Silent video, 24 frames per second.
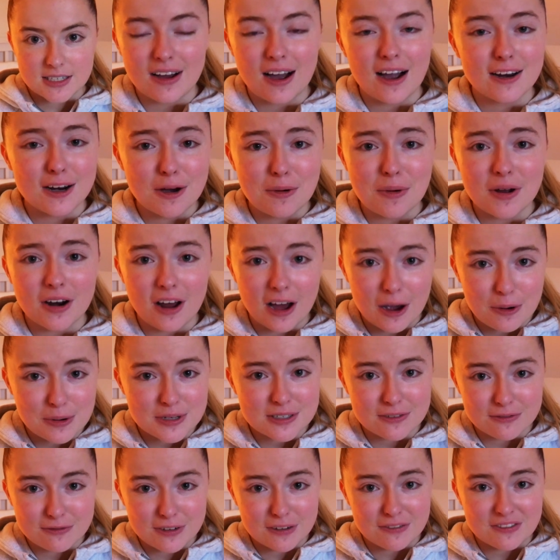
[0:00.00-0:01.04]
I know when I was
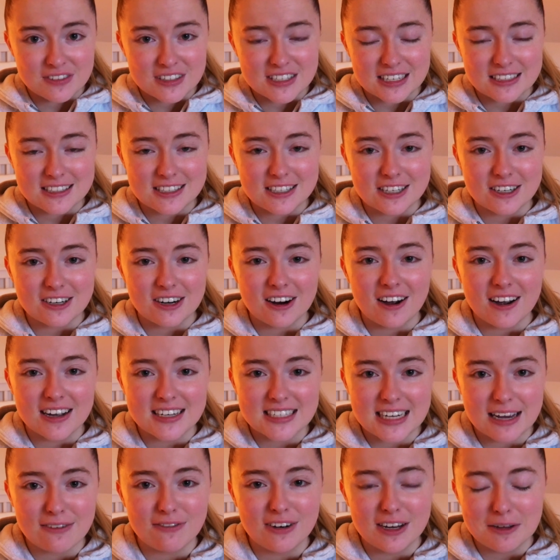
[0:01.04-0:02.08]
in 5th and 6th year, I
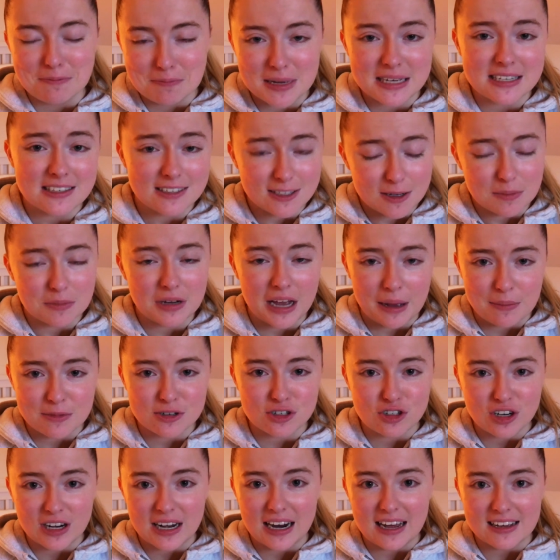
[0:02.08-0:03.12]
definitely missed some
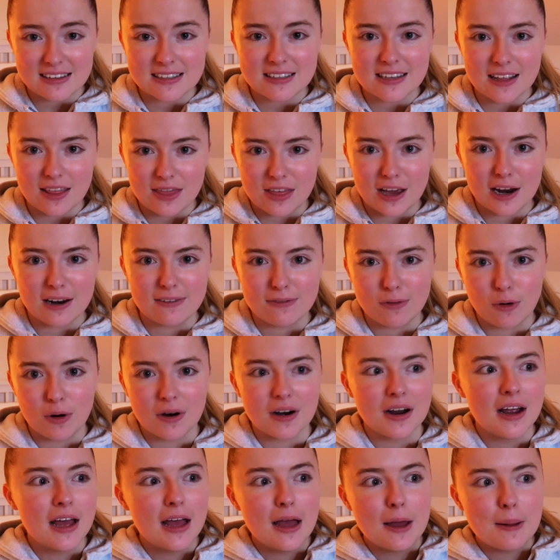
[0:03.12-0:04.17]
chemistry classes and
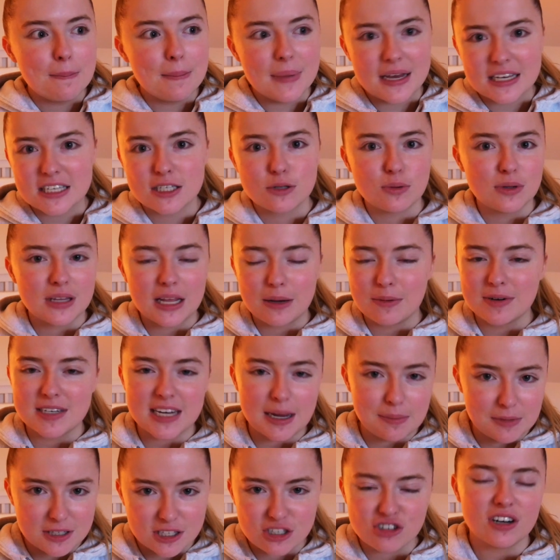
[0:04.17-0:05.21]
therefore missed when they were
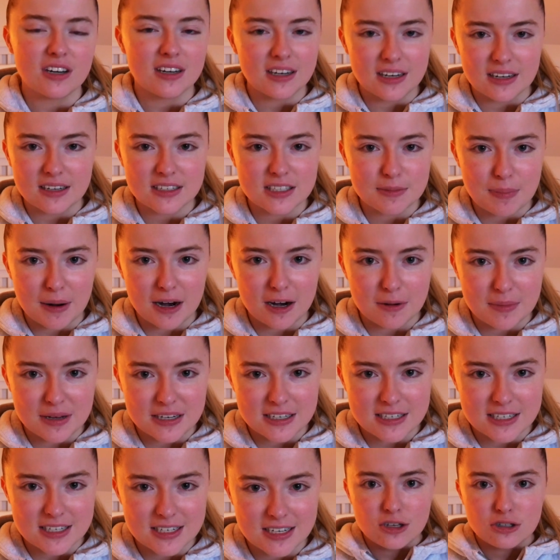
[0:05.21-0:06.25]
demonstrating an
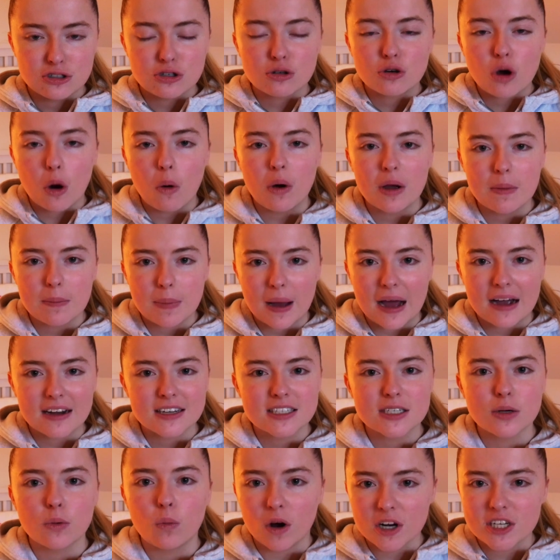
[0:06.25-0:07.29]
experiment. So going back
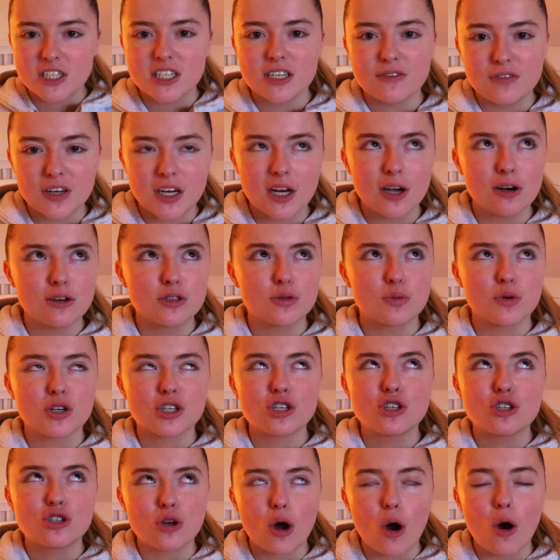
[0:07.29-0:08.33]
to watch these videos were
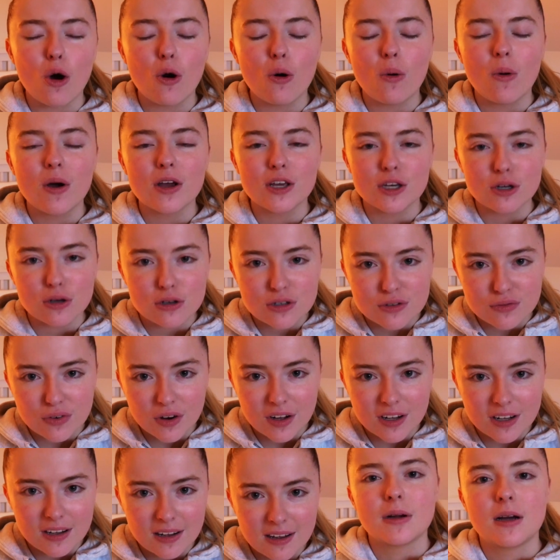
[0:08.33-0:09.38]
so
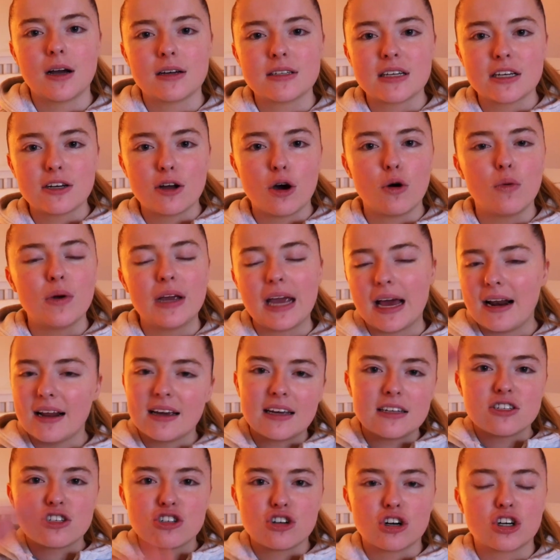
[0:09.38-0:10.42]
useful, because I know we get like
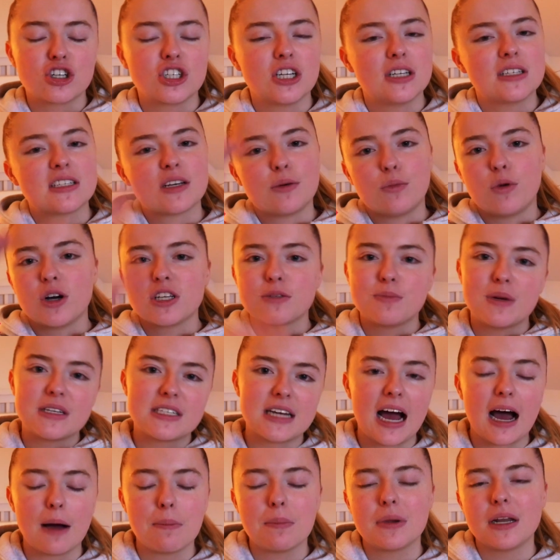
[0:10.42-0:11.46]
instructions and what's meant to
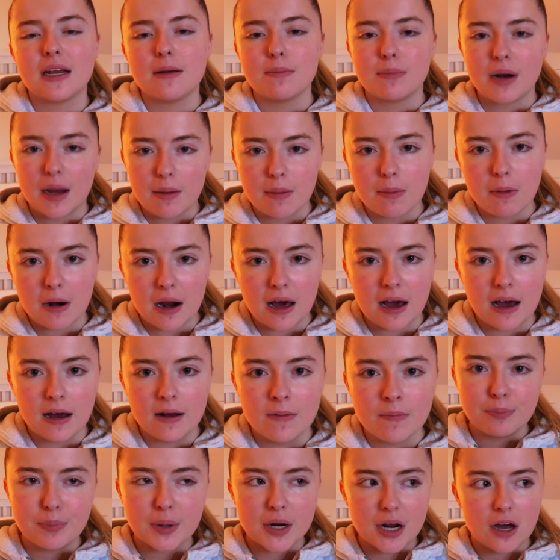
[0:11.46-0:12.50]
happen and blah blah blah,
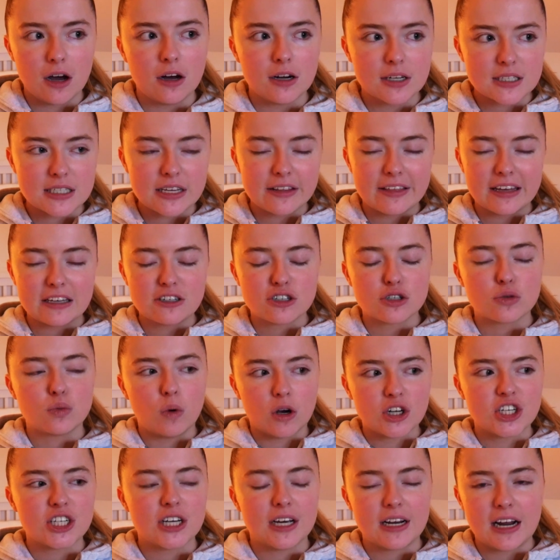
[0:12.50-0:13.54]
but I honestly think just
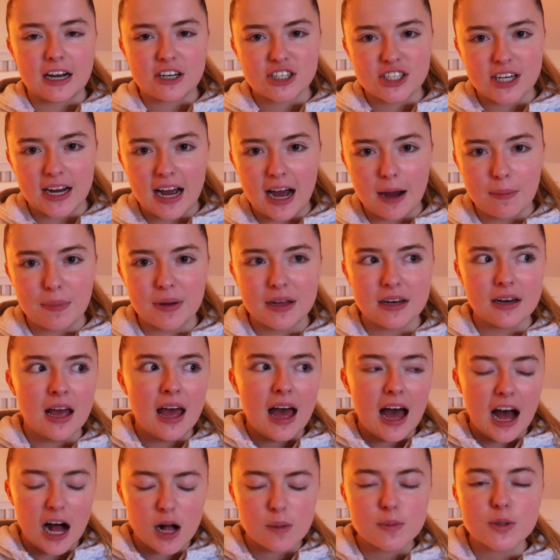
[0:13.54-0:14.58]
watching it actually happen
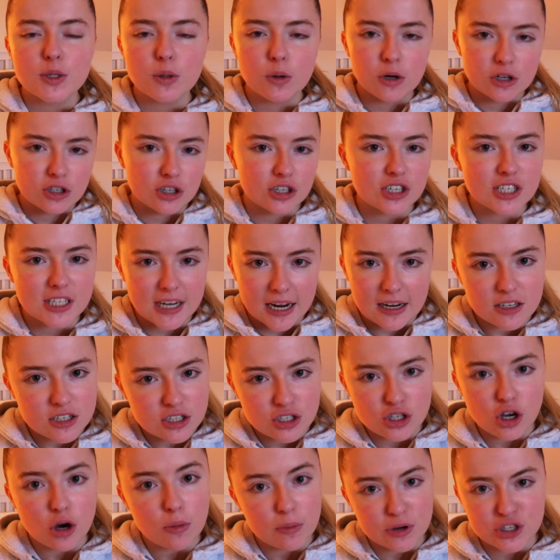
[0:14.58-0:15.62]
helps you understand
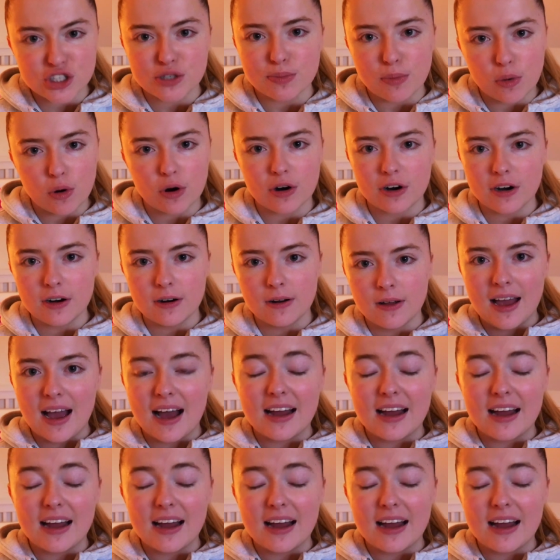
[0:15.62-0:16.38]
so much more.